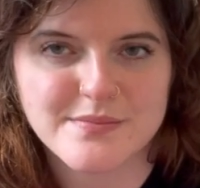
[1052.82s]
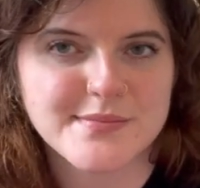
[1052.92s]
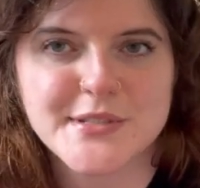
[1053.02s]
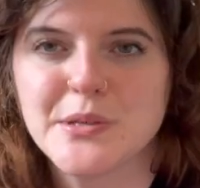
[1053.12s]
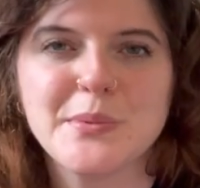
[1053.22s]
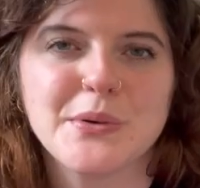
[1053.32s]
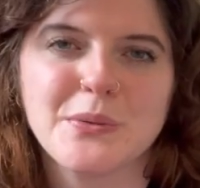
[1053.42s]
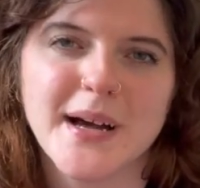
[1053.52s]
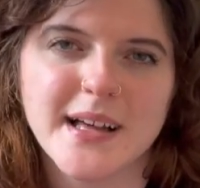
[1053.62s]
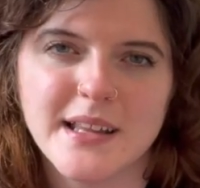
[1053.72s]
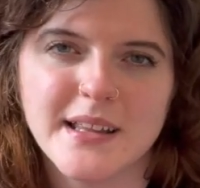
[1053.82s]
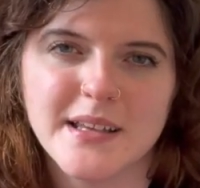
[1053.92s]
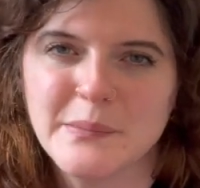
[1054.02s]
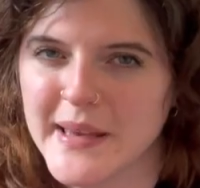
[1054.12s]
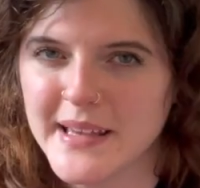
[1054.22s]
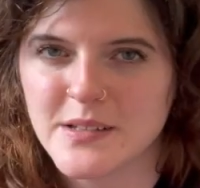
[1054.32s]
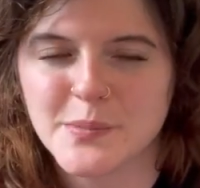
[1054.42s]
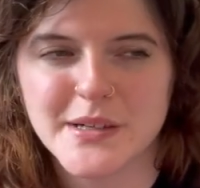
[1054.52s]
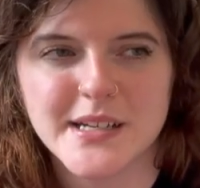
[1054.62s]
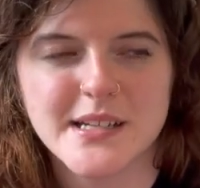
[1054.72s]
super well in my
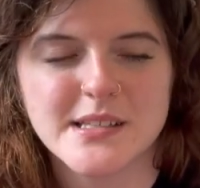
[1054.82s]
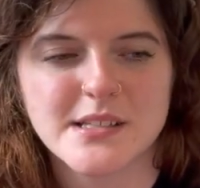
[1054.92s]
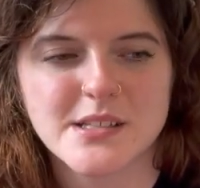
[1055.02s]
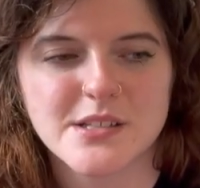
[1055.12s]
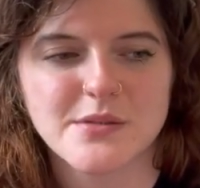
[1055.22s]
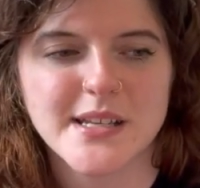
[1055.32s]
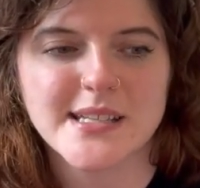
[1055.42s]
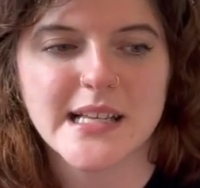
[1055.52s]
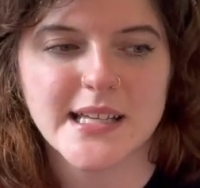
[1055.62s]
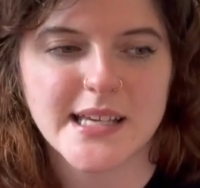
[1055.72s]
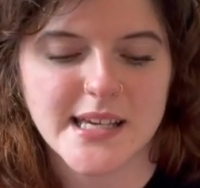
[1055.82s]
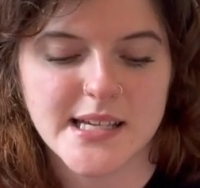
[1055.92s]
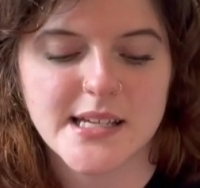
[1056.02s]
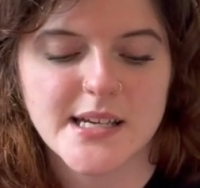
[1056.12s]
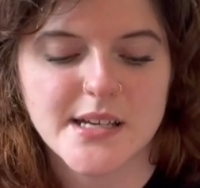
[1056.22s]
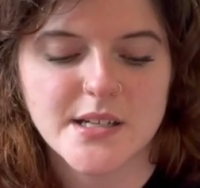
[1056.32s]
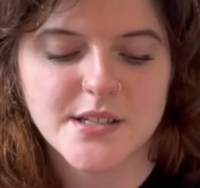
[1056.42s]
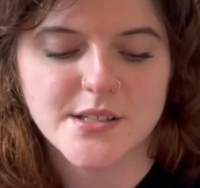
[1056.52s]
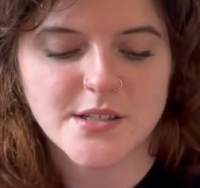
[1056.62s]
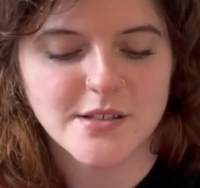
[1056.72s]
experience. It's just quite delicate.
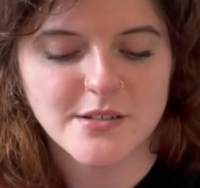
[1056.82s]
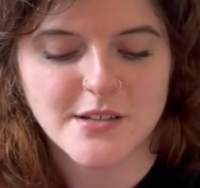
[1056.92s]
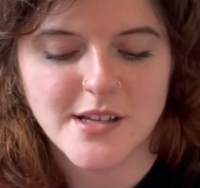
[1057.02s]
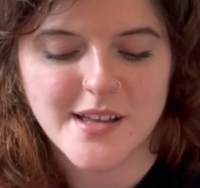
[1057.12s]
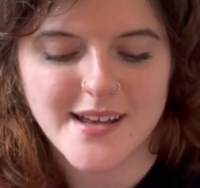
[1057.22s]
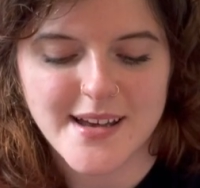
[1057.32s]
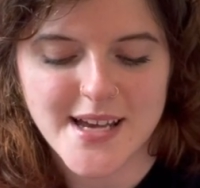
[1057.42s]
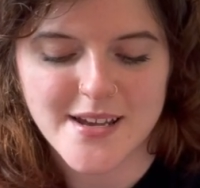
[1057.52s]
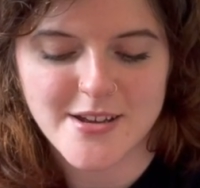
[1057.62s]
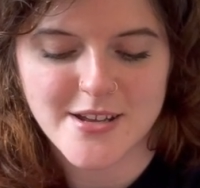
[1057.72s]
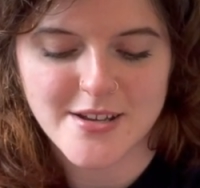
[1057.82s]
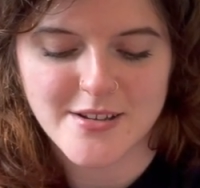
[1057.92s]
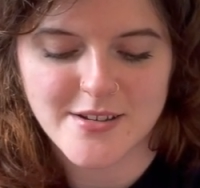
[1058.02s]
So I